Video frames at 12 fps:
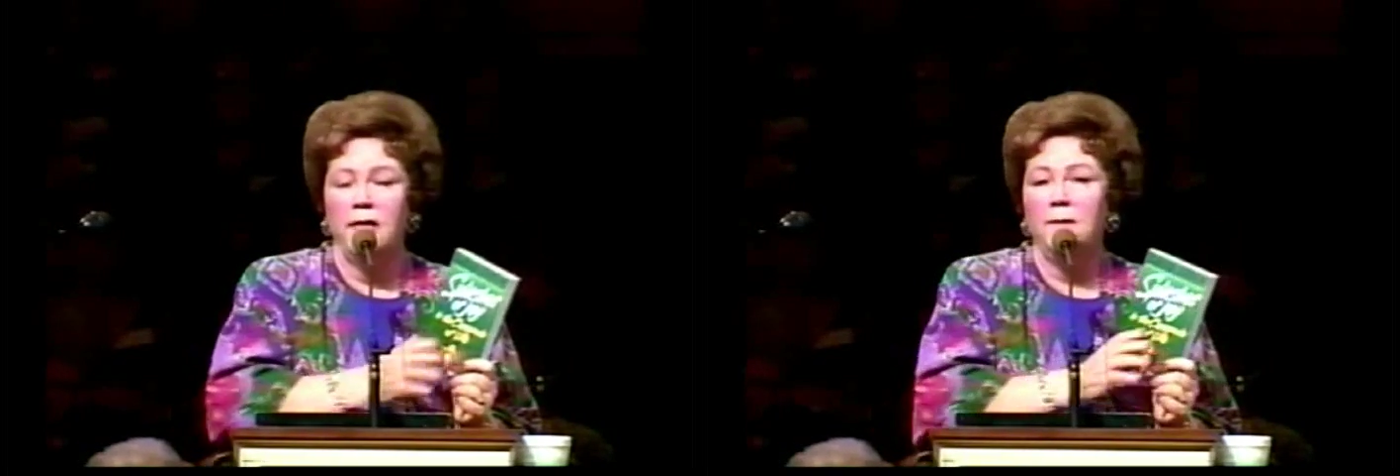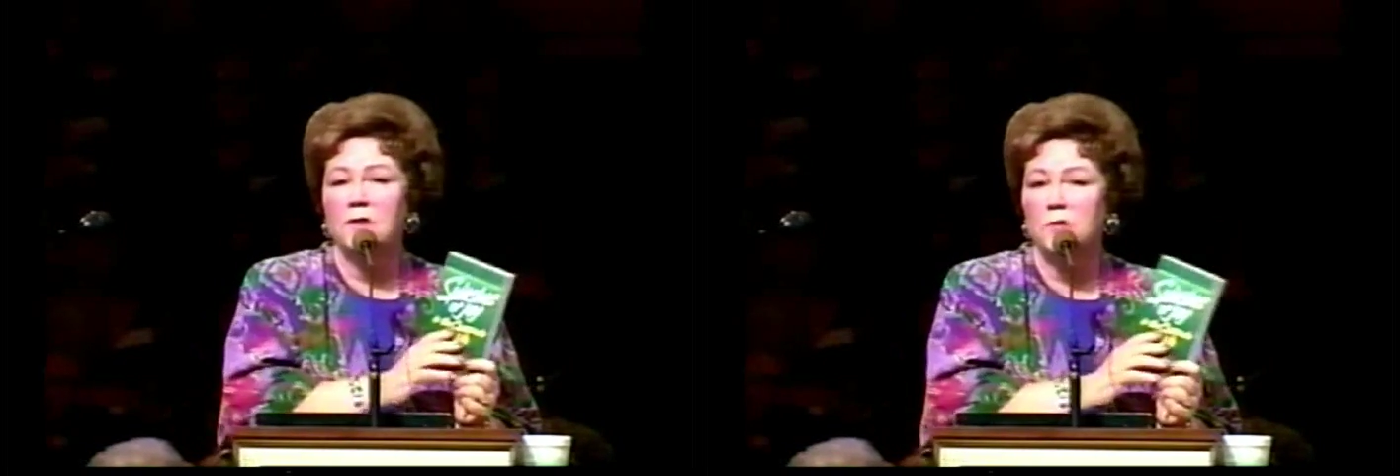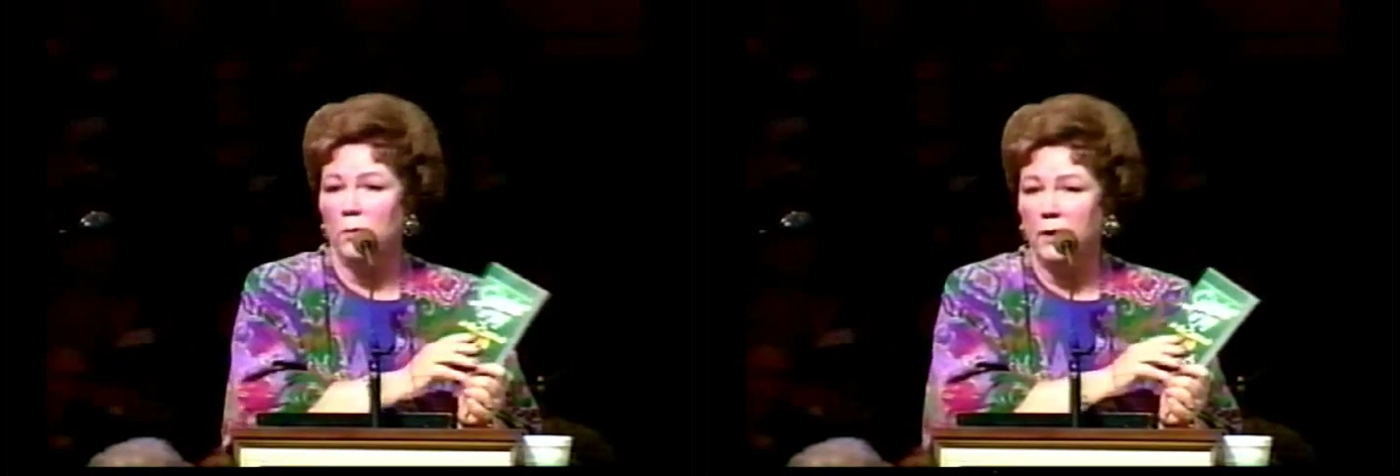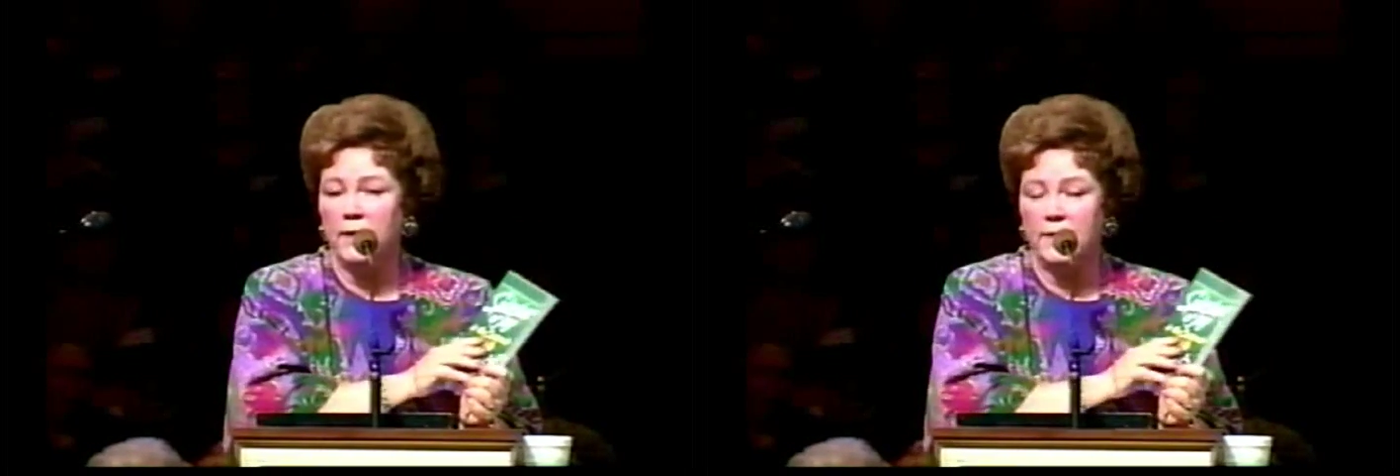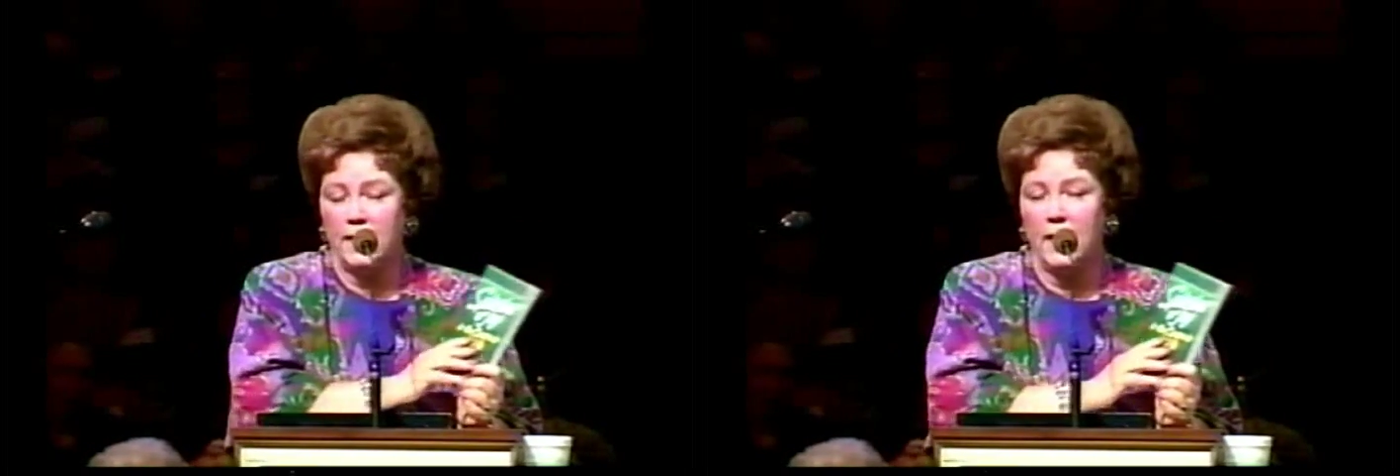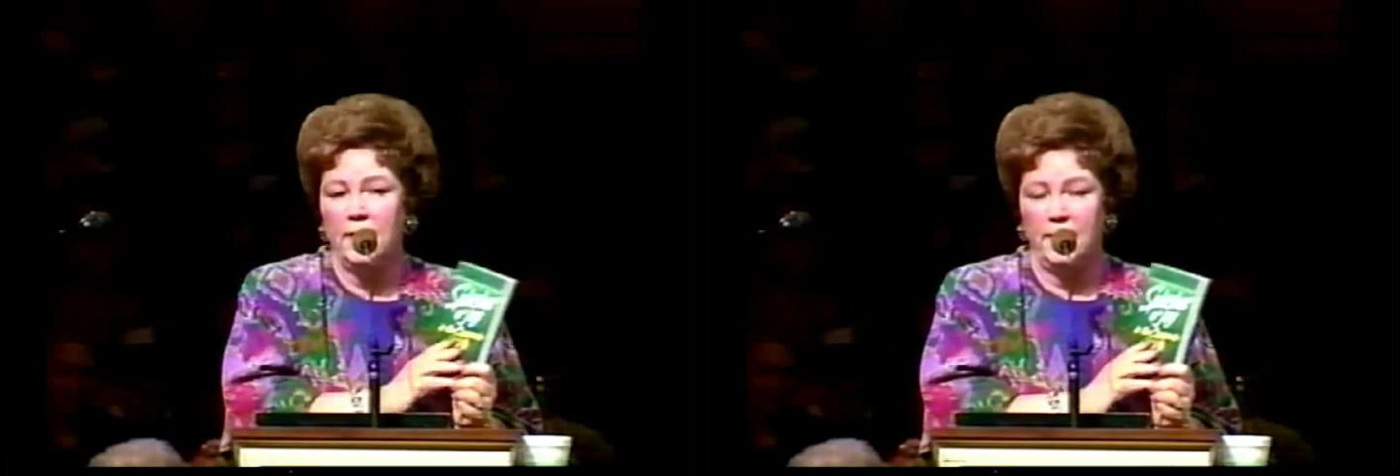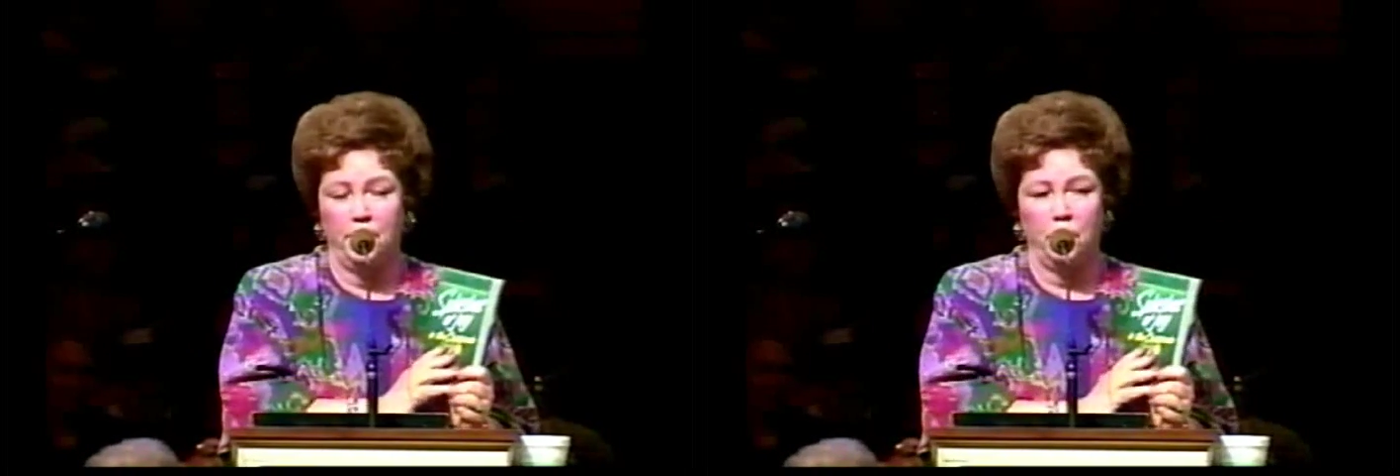and he was really kind of